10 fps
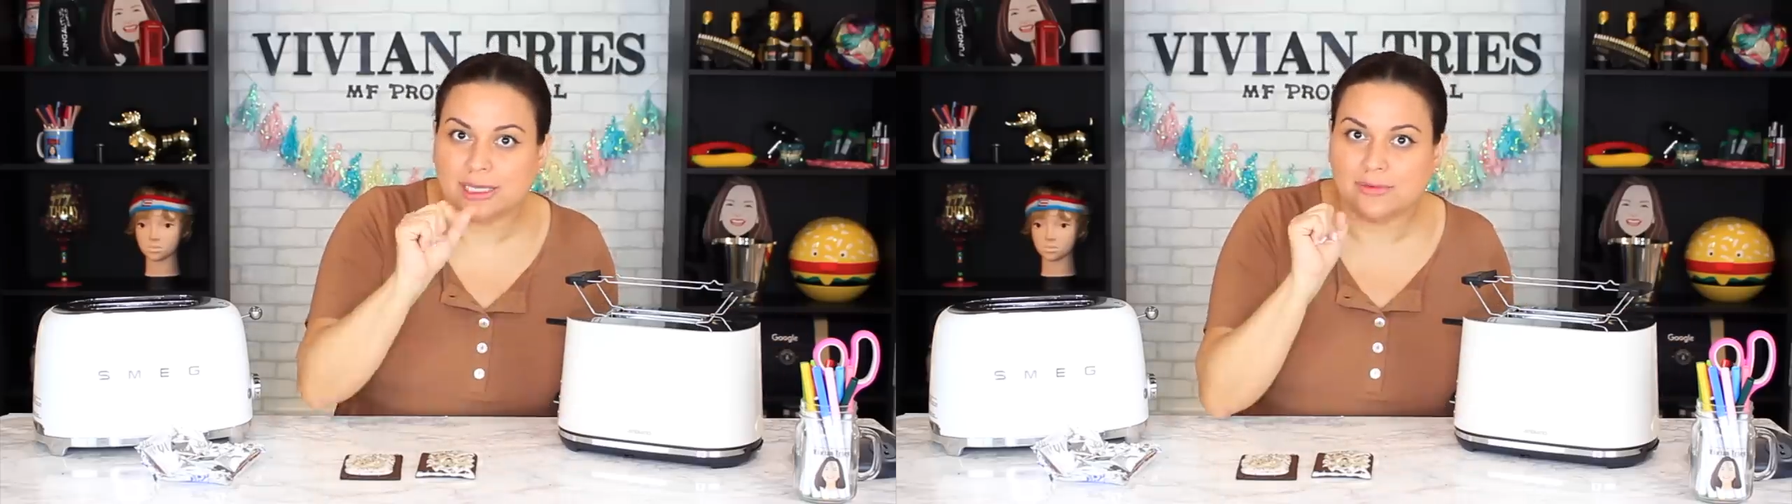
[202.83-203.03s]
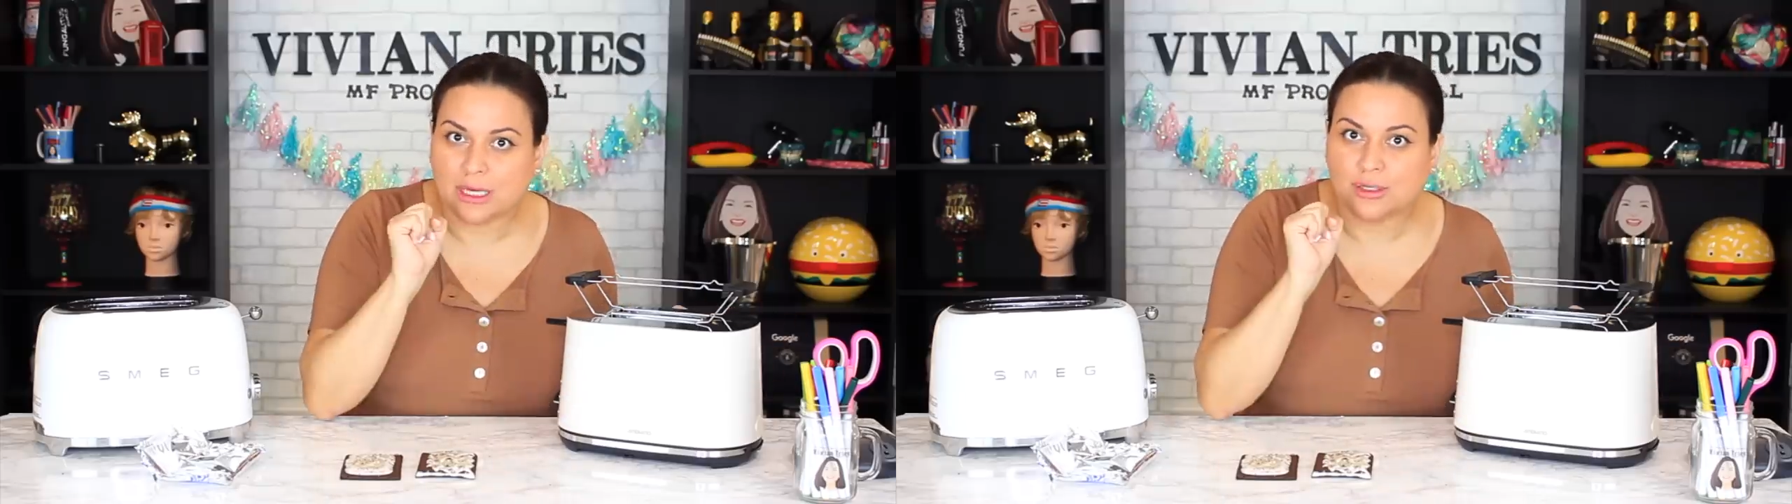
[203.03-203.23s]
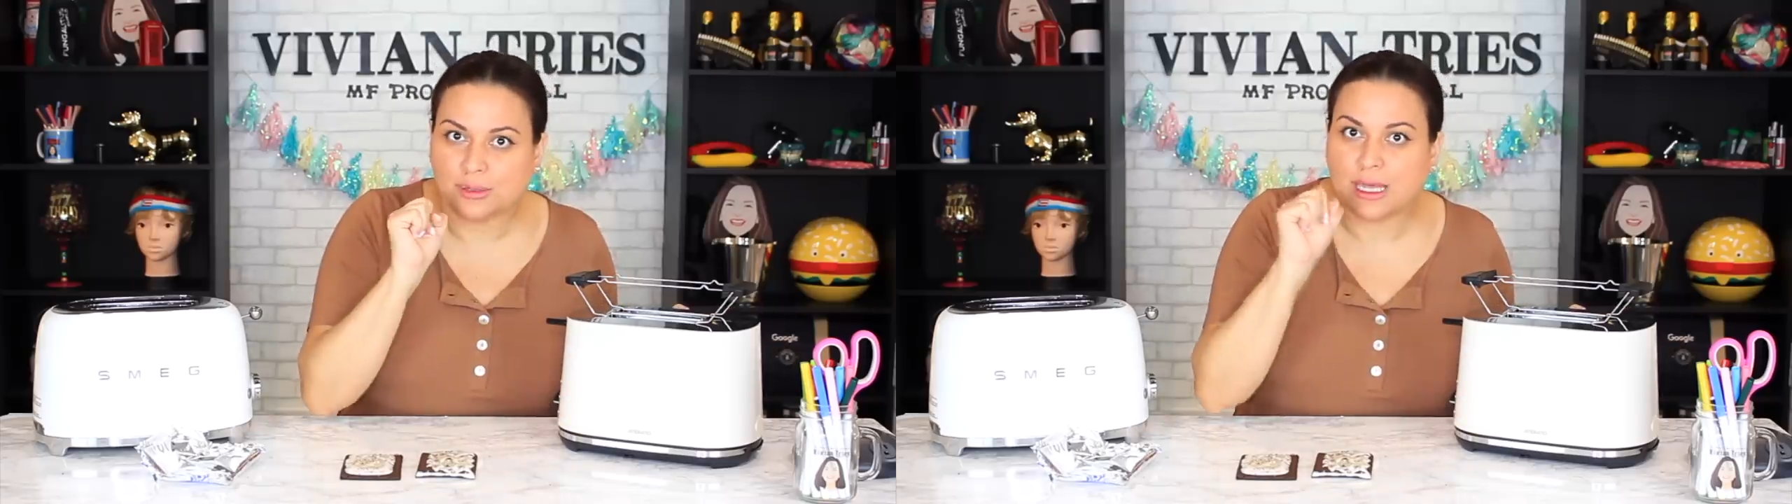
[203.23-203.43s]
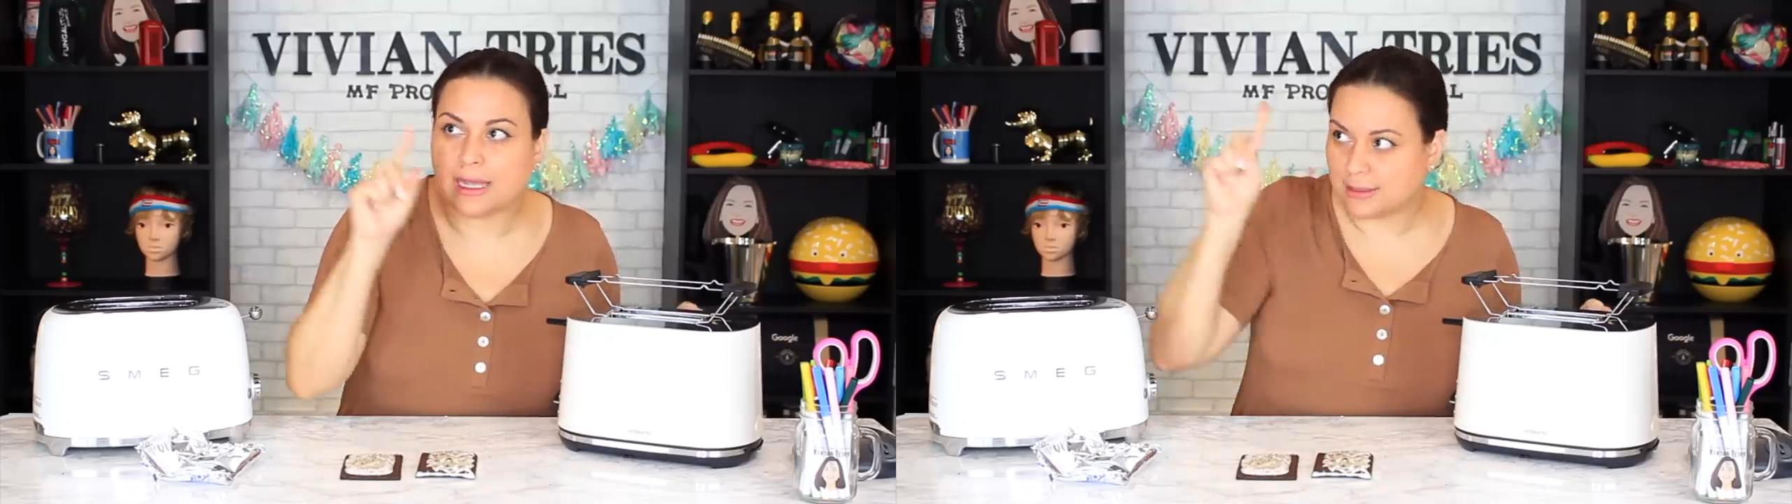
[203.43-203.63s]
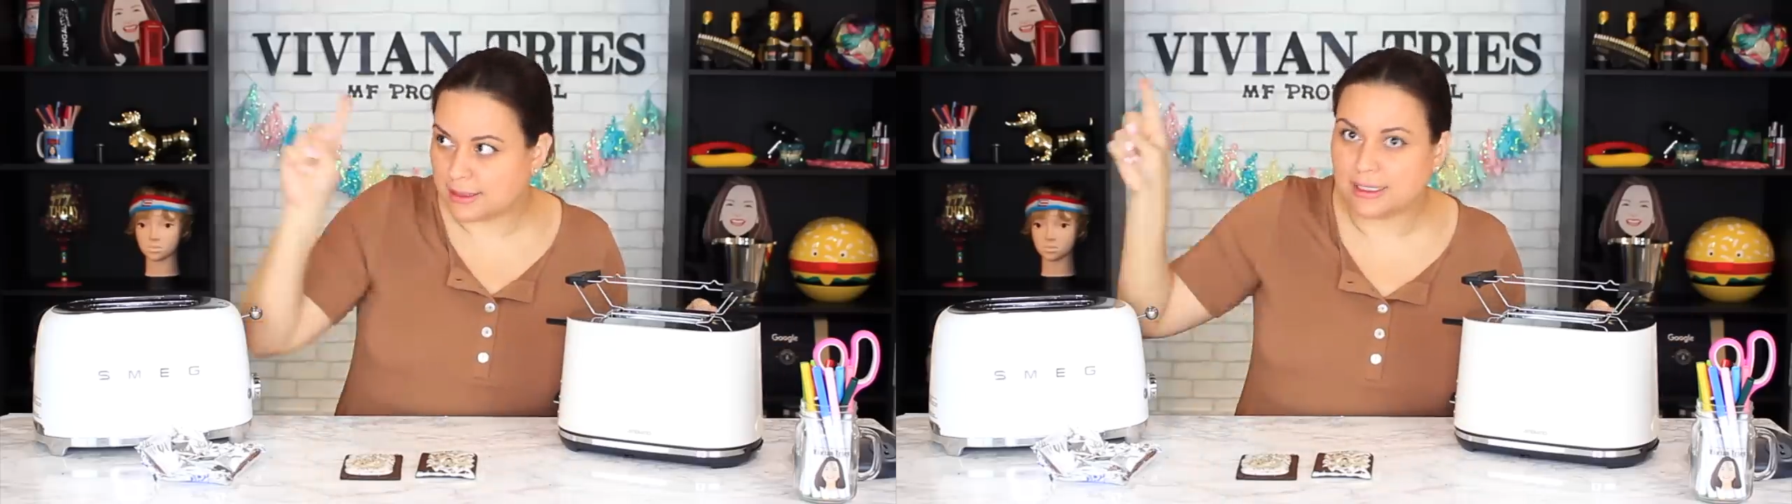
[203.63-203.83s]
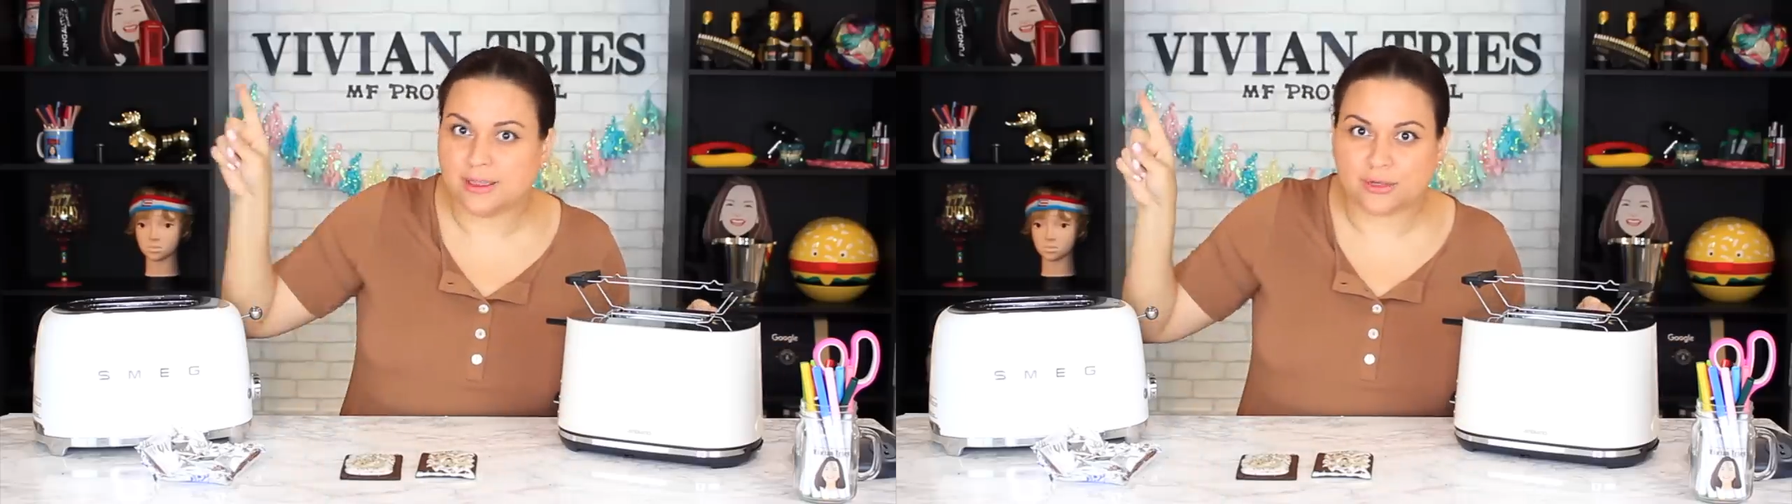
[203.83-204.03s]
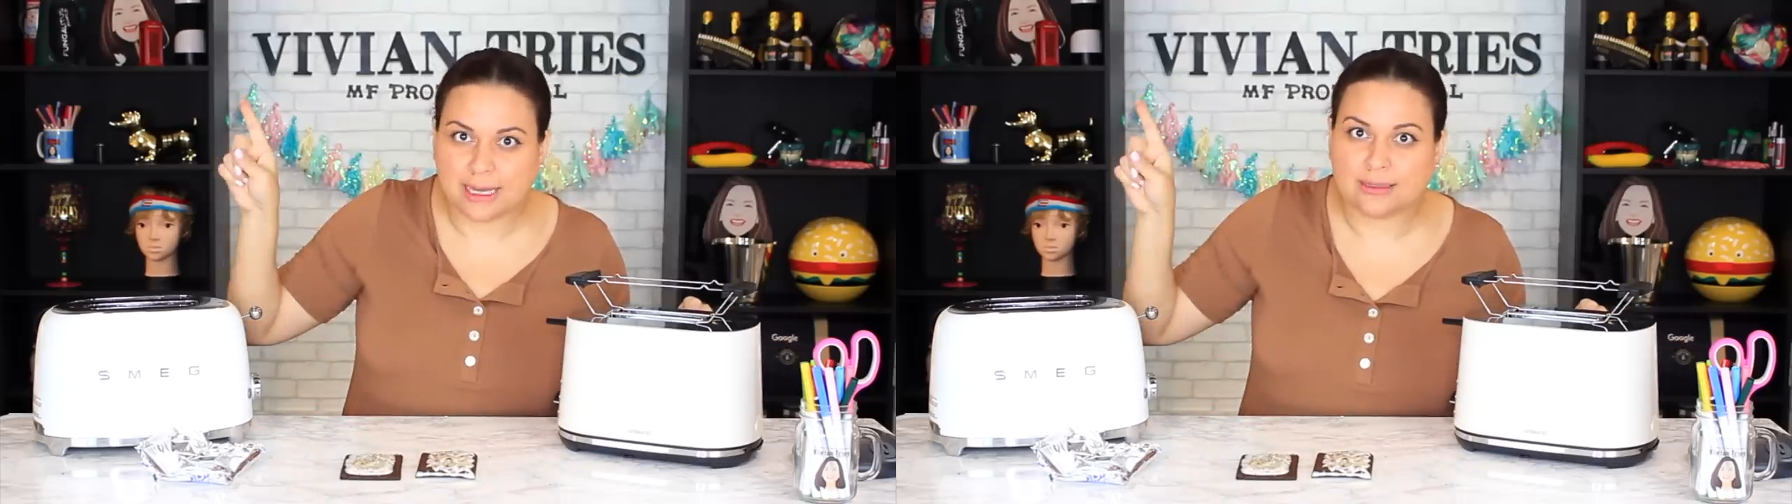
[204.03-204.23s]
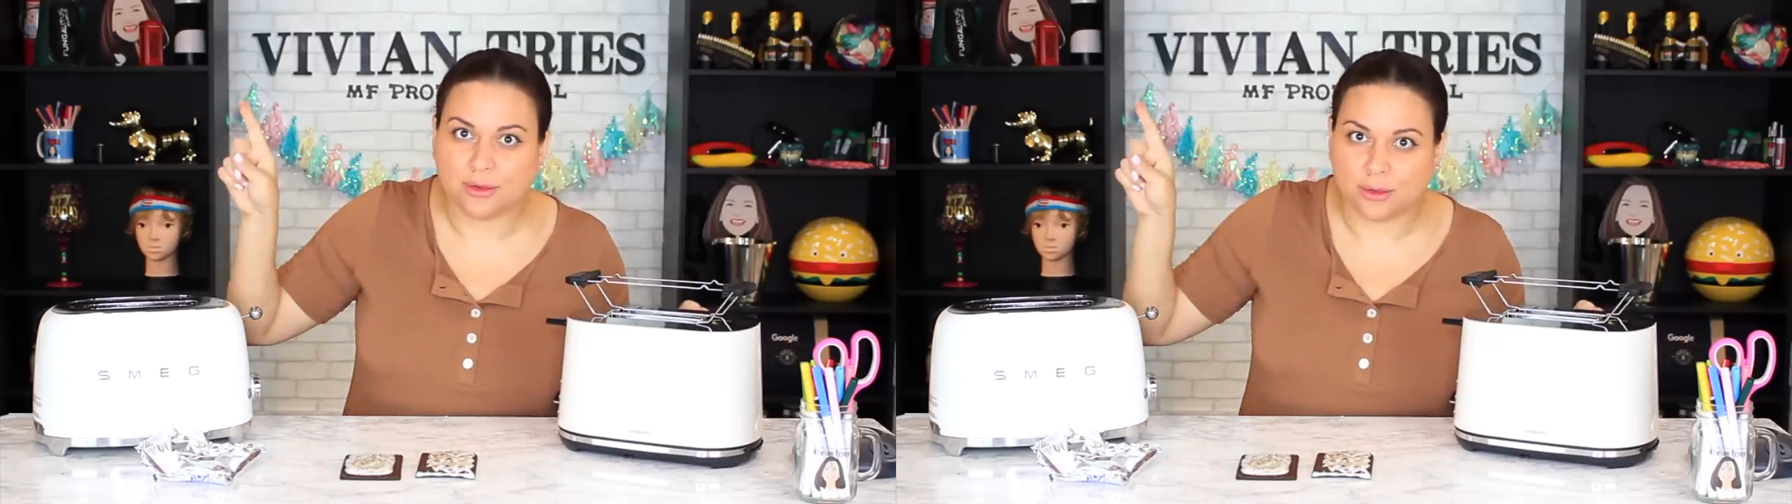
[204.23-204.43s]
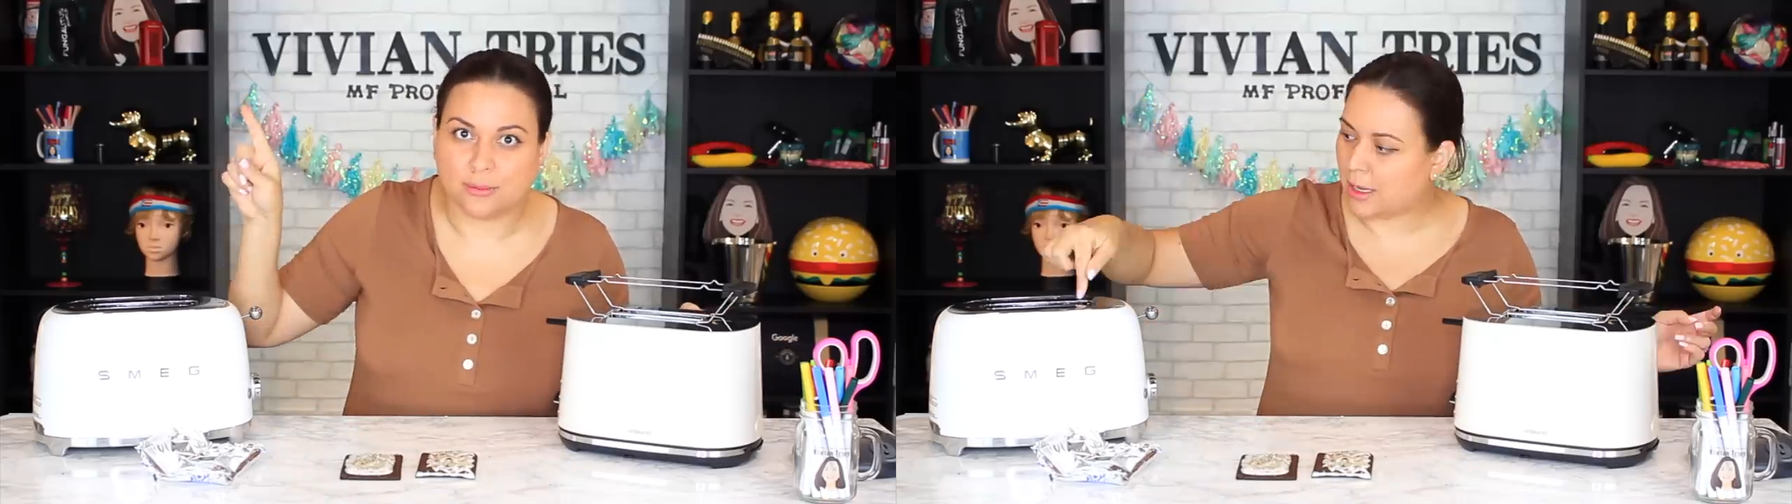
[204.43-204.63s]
If they do that, send their ass home.